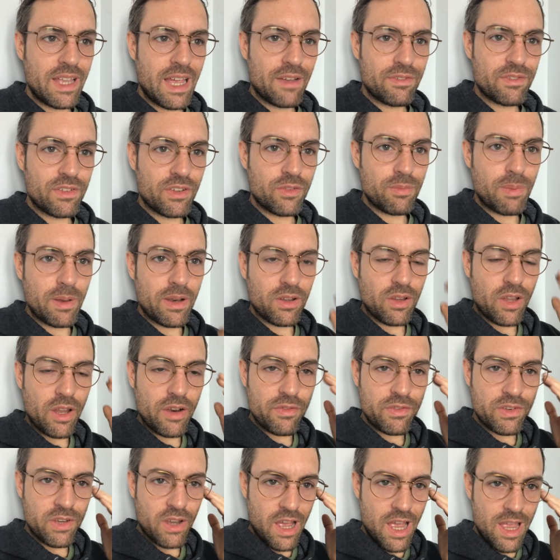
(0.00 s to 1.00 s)
have to spend a lot
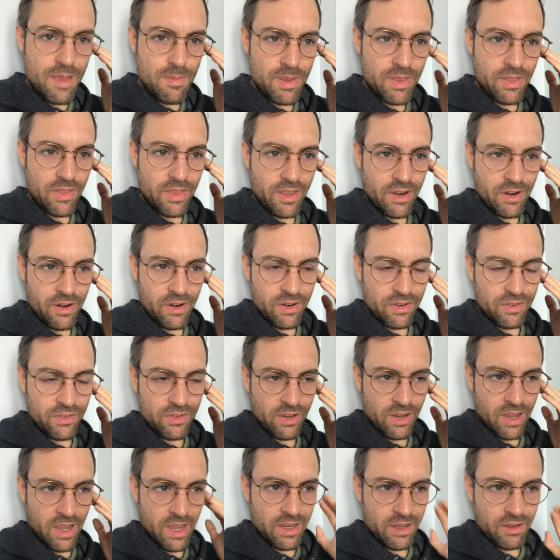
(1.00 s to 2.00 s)
of time in there
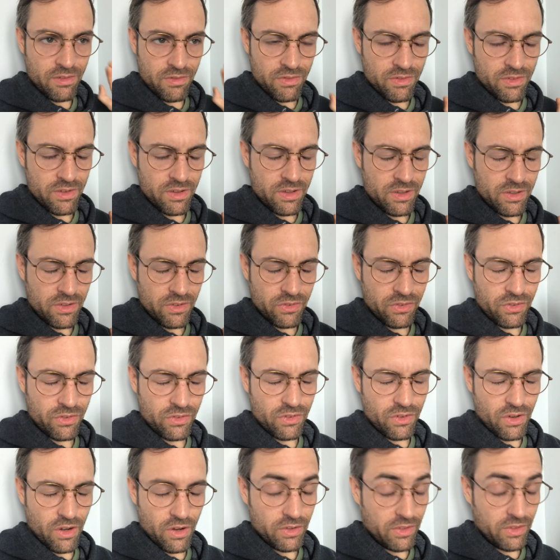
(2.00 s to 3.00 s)
to kind of,
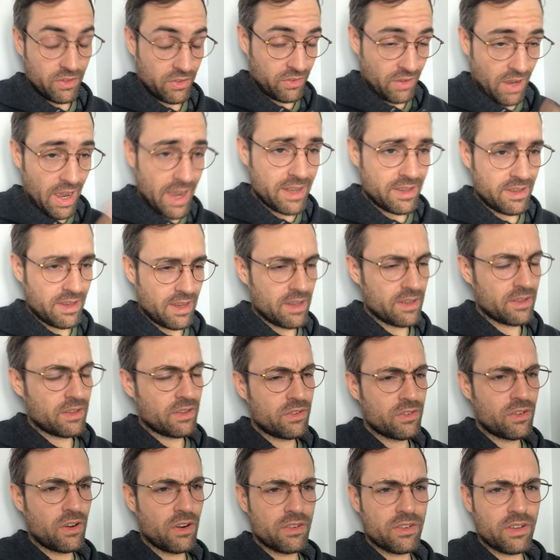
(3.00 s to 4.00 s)
or at least I did, to
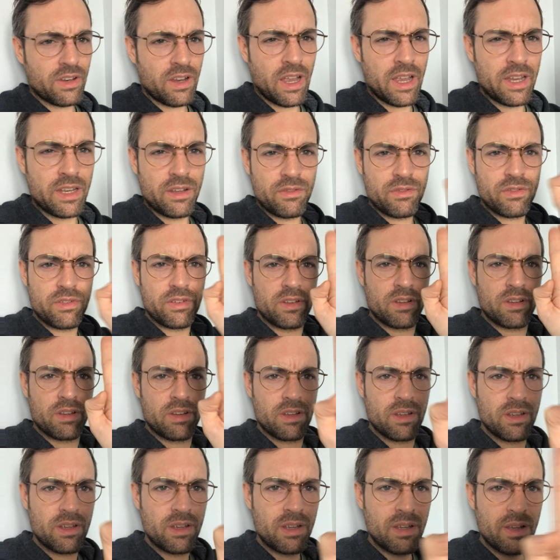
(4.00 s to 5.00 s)
start to kind of
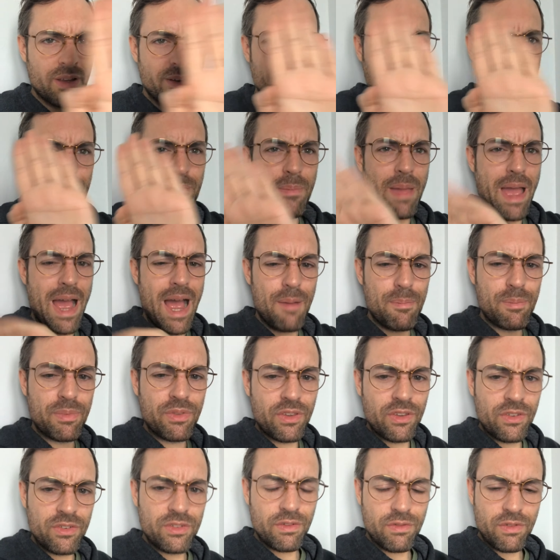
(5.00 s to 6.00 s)
map
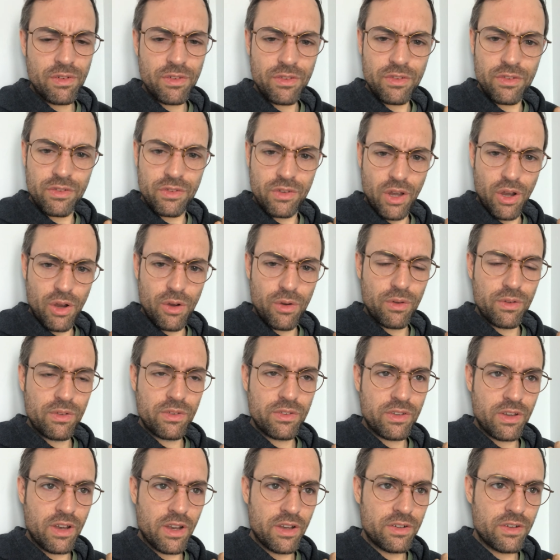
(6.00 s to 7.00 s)
these different
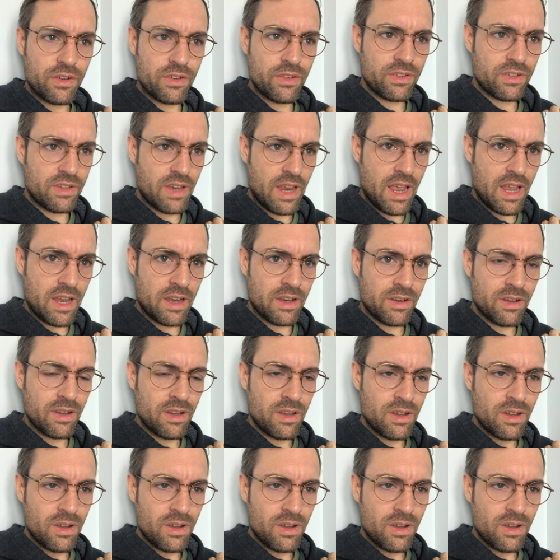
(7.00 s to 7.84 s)
zones and understand